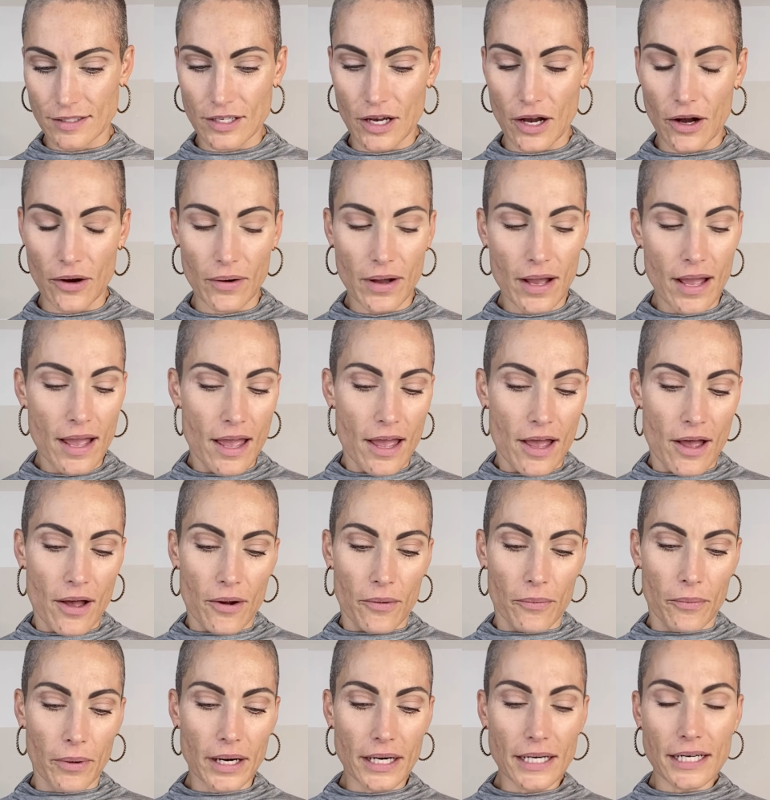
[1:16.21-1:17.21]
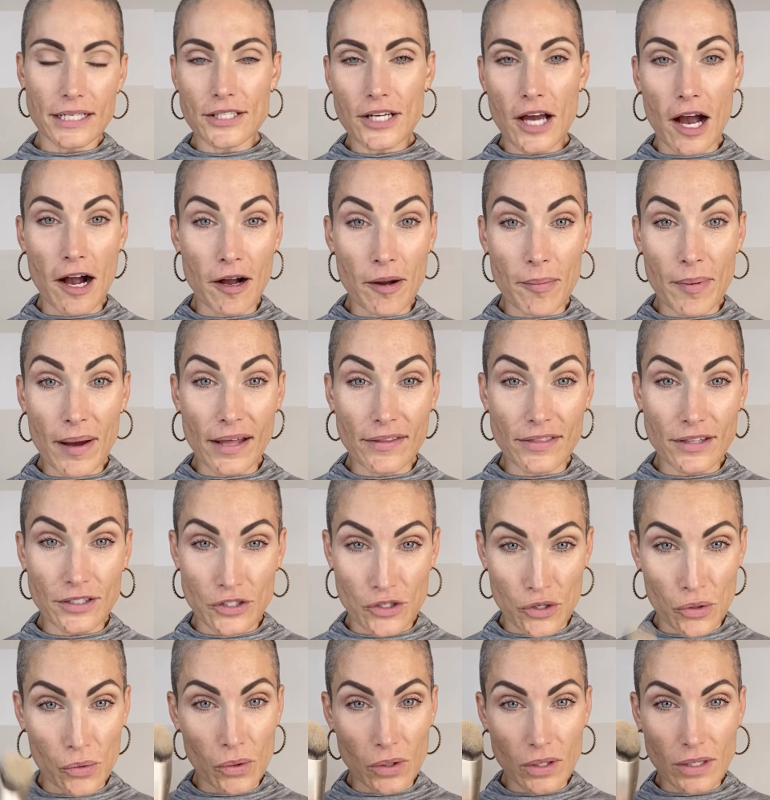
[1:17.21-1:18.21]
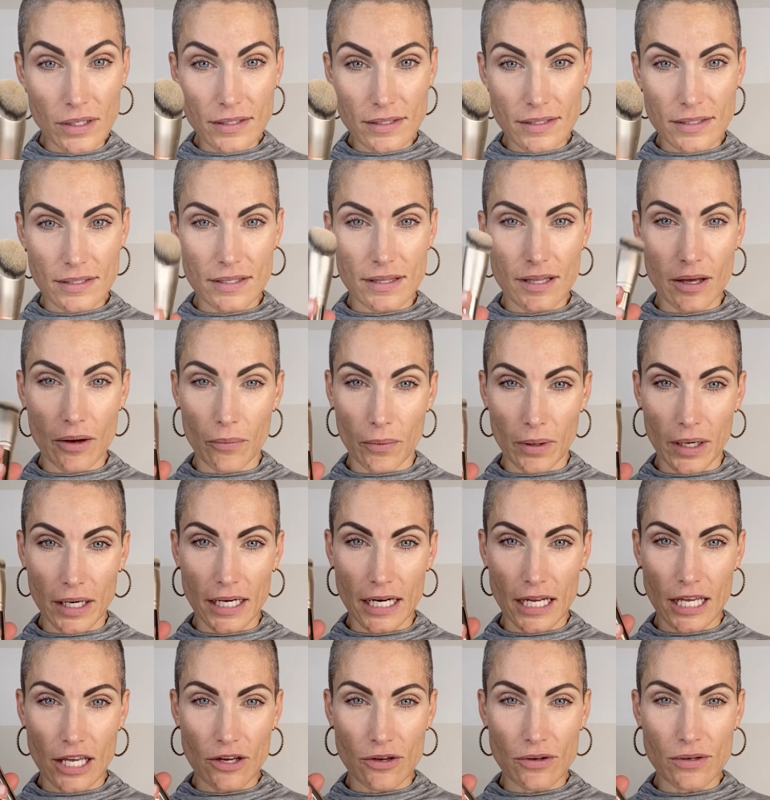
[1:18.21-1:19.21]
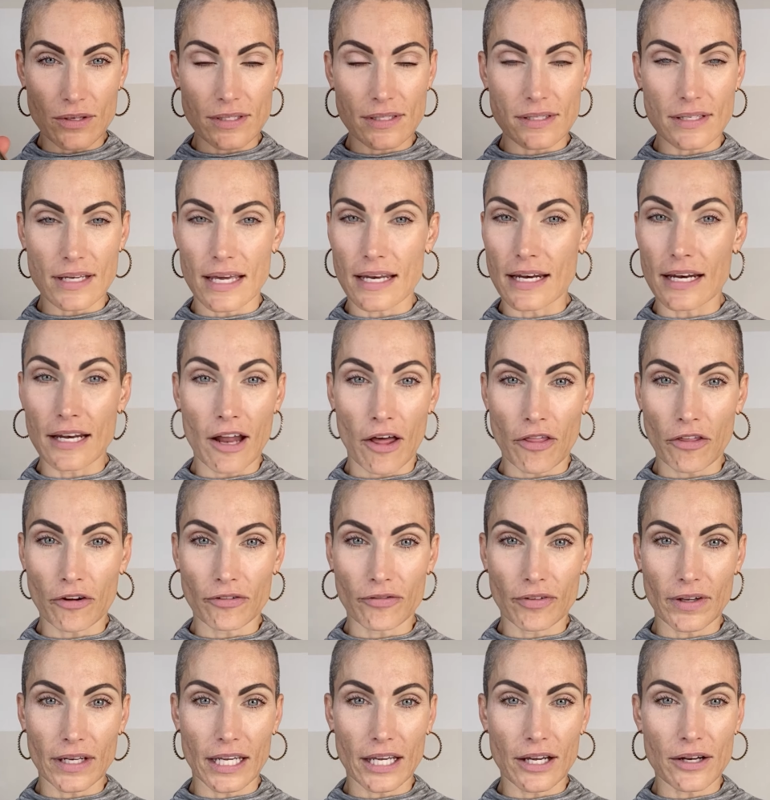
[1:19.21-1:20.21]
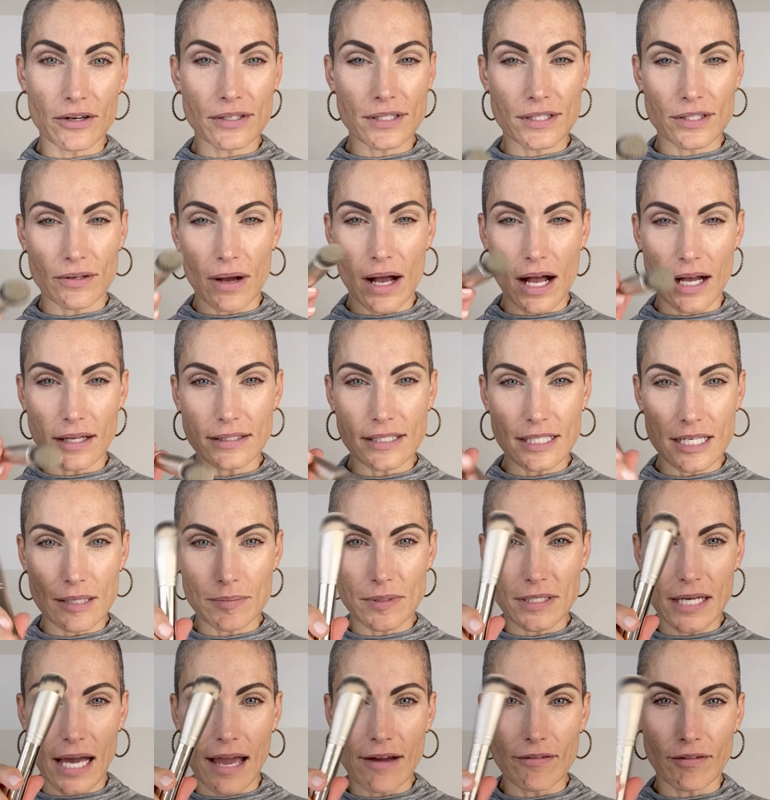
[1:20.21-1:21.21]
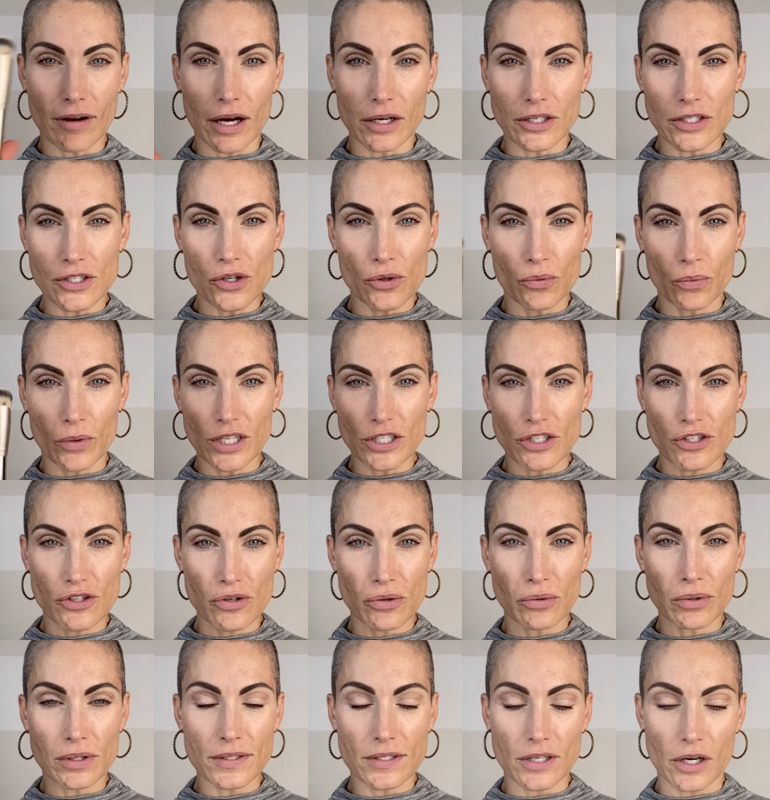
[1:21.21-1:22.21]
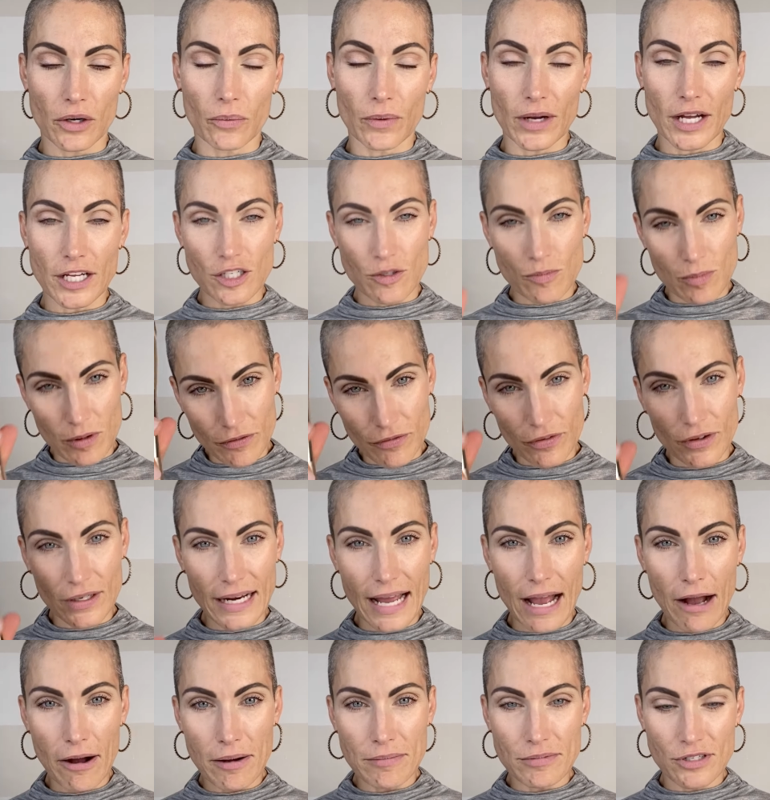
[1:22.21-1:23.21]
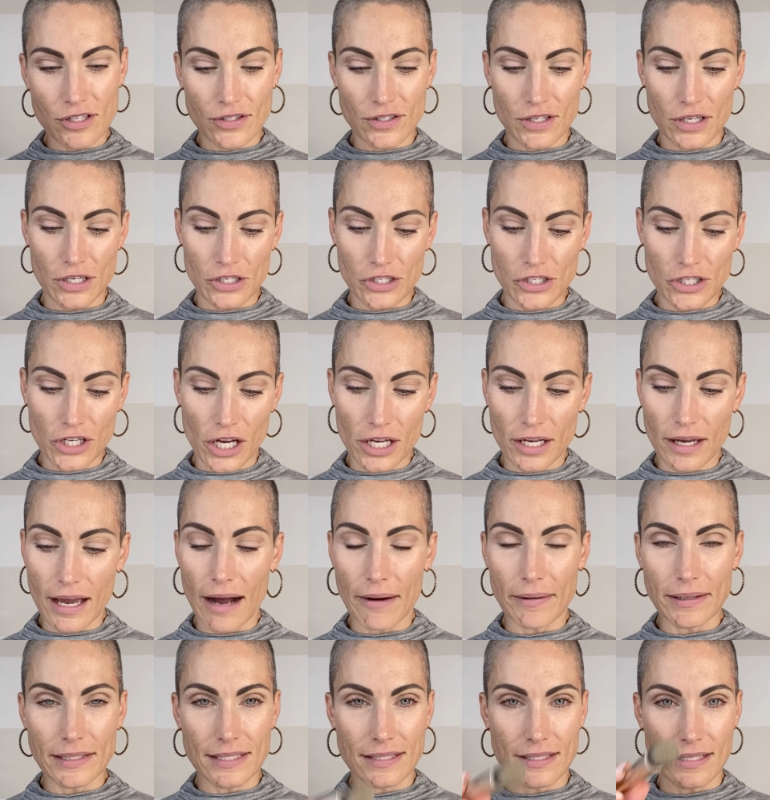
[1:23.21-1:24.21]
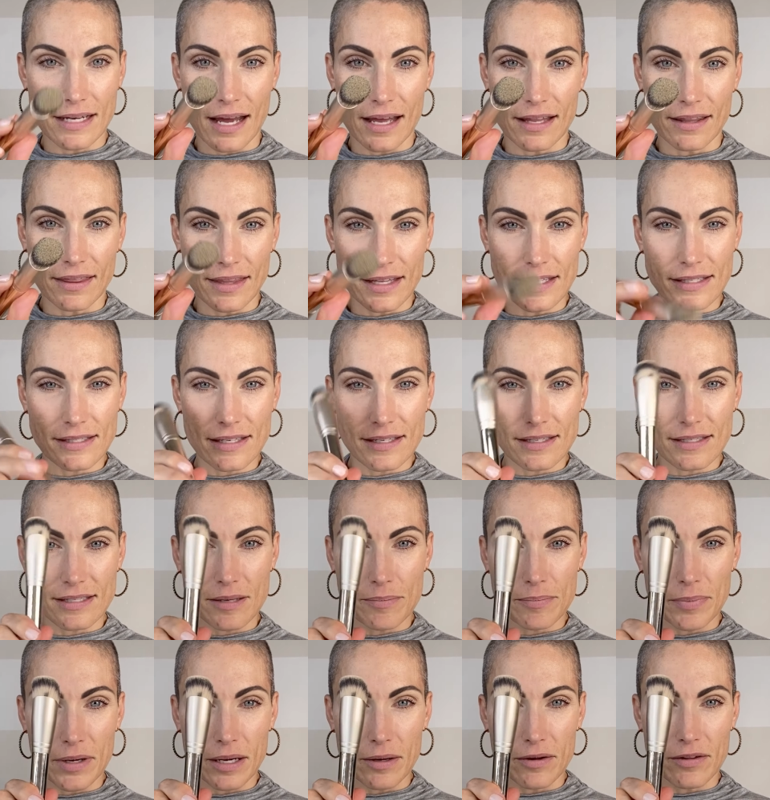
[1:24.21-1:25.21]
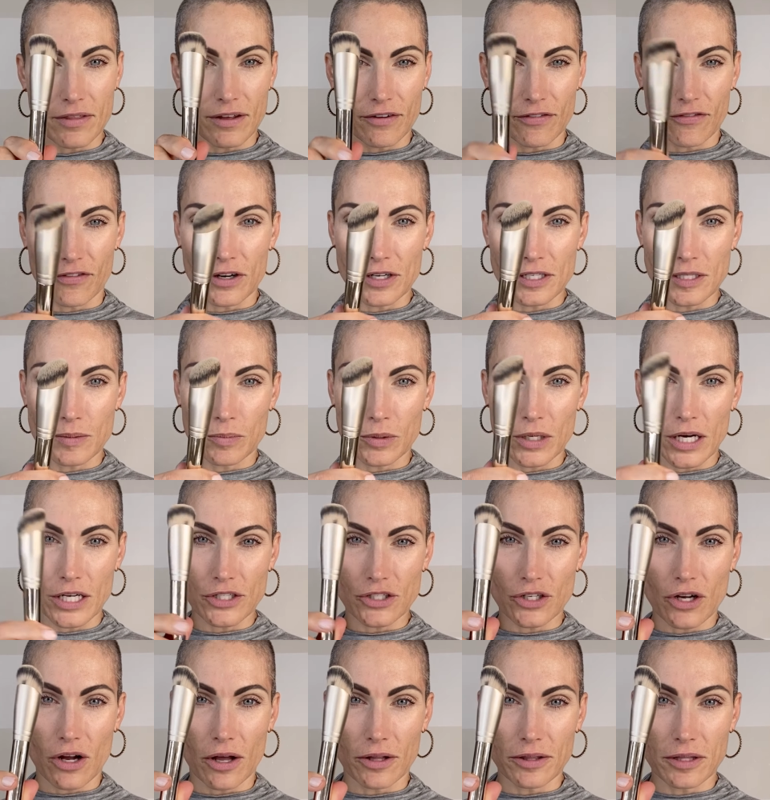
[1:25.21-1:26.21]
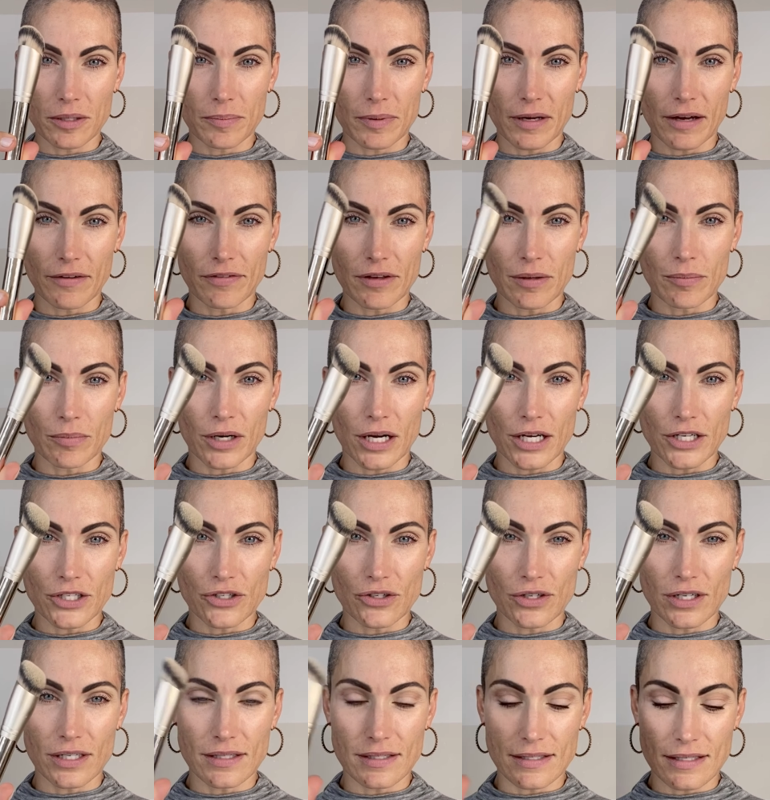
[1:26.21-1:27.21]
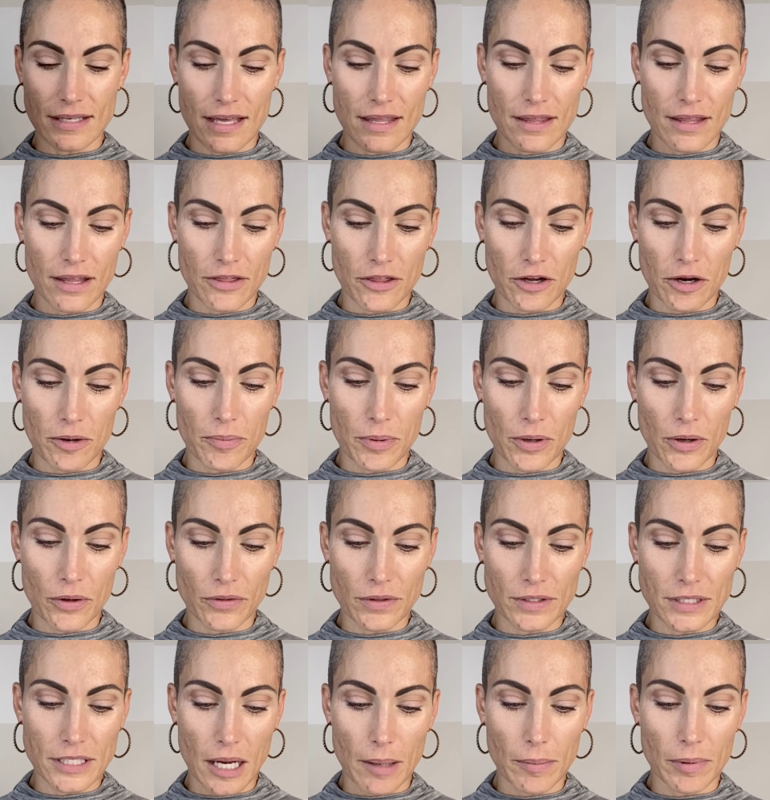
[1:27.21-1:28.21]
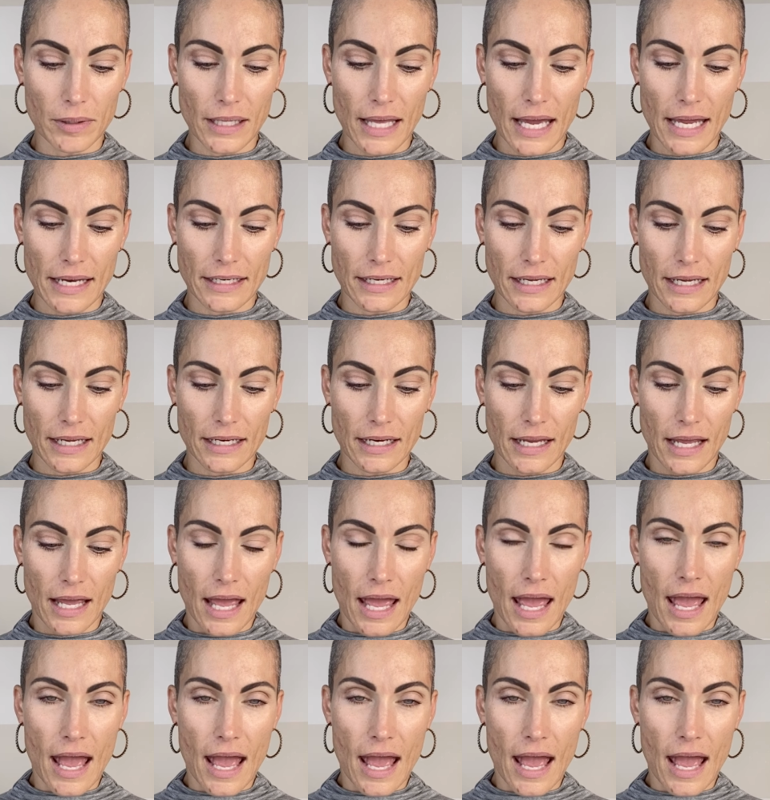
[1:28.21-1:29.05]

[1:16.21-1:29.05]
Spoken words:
So we're gonna talk about the tools that we're gonna use in another video. So I'll deep dive onto which tools are which, but for now I'm just gonna show you how it's done. This is the first brush called the Buffy brush. You can see that they're both double-ended.